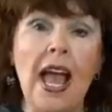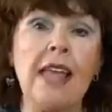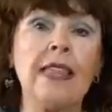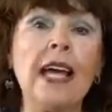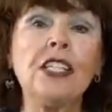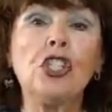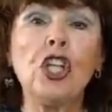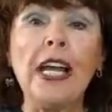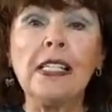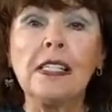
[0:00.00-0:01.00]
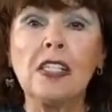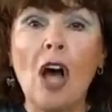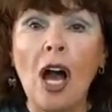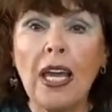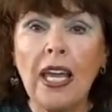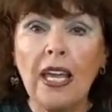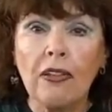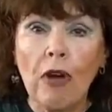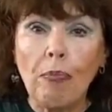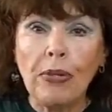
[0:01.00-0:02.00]
And then Jen Psaki,
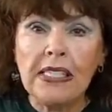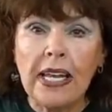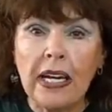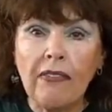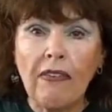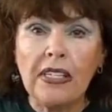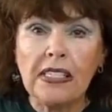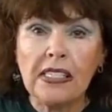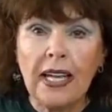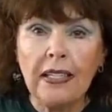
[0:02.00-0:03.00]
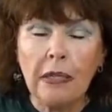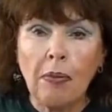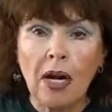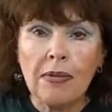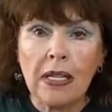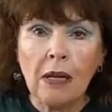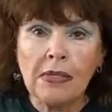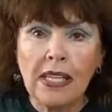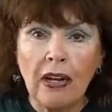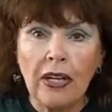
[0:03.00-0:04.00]
the representative of his State Department,
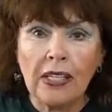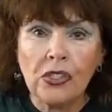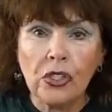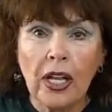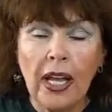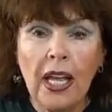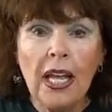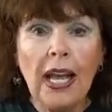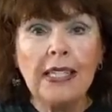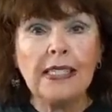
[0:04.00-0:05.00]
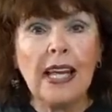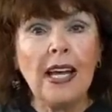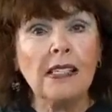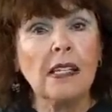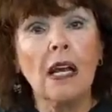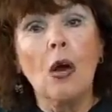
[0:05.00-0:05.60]
comes out yesterday and says,